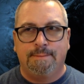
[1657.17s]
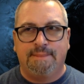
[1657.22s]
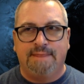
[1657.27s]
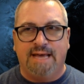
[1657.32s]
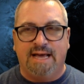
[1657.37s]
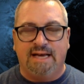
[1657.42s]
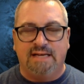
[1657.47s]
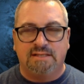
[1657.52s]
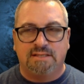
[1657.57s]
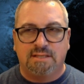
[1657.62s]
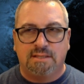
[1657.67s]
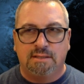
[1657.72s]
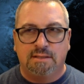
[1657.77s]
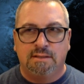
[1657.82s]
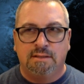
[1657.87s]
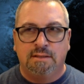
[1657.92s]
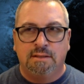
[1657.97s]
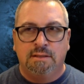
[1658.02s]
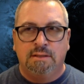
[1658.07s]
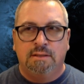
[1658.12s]
that
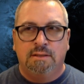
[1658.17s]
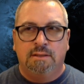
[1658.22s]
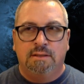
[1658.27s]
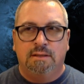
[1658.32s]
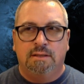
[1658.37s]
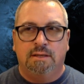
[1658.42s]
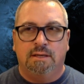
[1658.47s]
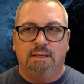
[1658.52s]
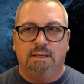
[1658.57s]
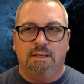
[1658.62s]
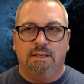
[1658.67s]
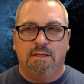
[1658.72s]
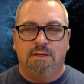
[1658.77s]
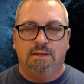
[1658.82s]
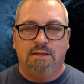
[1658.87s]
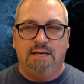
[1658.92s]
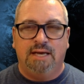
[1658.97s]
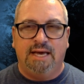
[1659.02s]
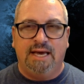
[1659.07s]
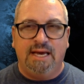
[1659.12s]

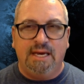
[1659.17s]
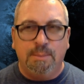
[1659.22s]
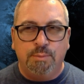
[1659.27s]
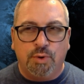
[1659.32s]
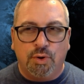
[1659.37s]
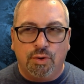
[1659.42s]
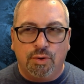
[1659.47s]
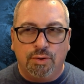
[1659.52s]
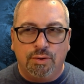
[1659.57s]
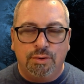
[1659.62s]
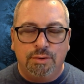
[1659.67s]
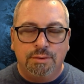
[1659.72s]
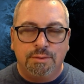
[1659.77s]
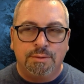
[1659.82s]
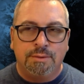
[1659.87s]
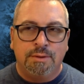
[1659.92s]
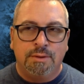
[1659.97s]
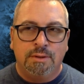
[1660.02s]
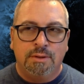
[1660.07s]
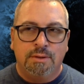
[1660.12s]
Abel
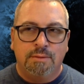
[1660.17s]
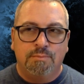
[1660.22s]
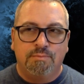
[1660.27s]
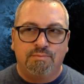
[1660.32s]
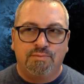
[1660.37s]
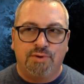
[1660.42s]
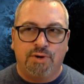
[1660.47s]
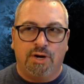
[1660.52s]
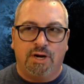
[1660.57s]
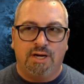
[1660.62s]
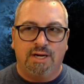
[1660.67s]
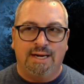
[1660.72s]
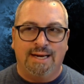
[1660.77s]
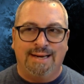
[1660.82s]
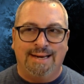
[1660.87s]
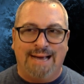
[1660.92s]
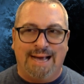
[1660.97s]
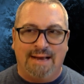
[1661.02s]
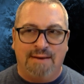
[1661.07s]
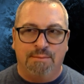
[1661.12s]
brought
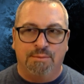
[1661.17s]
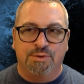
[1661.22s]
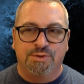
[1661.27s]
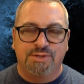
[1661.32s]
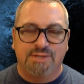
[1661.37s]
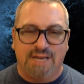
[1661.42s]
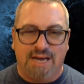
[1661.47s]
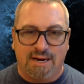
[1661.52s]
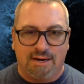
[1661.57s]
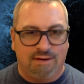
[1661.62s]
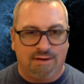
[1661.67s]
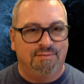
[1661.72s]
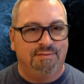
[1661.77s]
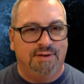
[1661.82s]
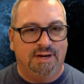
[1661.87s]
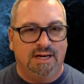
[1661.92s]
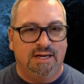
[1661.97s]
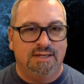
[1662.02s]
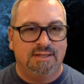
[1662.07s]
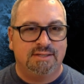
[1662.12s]
an animal
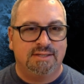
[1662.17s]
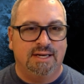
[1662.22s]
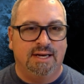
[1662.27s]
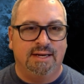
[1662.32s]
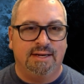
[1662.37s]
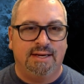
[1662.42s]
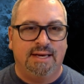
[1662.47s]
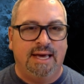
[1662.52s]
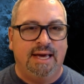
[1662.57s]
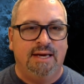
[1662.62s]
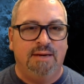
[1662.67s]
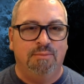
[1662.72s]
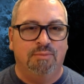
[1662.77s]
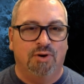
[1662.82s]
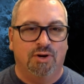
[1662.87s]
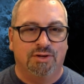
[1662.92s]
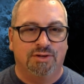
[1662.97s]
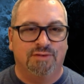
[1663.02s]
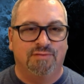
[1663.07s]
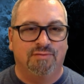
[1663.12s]
sacrifice and Cain
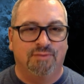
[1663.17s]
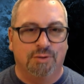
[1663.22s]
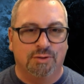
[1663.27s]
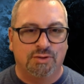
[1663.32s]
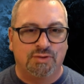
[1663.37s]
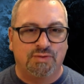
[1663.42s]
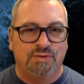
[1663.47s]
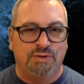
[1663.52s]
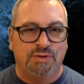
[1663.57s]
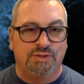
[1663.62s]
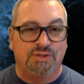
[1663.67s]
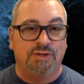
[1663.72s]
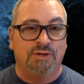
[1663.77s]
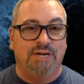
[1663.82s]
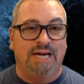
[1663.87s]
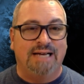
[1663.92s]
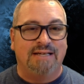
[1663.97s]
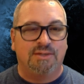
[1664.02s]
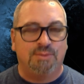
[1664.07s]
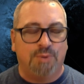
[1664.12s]
brought the first fruits, so
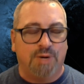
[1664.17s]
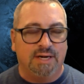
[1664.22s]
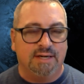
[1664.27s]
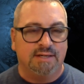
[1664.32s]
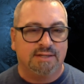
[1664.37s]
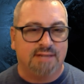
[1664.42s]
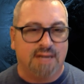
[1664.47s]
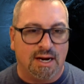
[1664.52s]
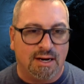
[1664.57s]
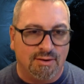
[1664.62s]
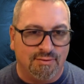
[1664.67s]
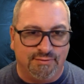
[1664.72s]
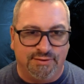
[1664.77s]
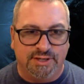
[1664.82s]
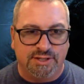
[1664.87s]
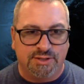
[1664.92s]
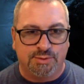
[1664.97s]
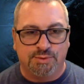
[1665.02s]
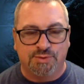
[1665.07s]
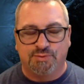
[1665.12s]
that's why the
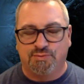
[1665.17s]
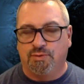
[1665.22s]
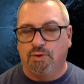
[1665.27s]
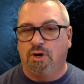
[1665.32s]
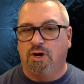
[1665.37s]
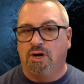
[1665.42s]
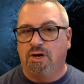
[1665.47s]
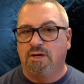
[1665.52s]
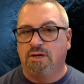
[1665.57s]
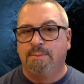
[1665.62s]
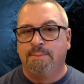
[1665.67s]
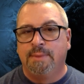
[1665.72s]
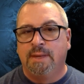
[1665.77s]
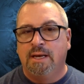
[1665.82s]
sacrifice was wrong.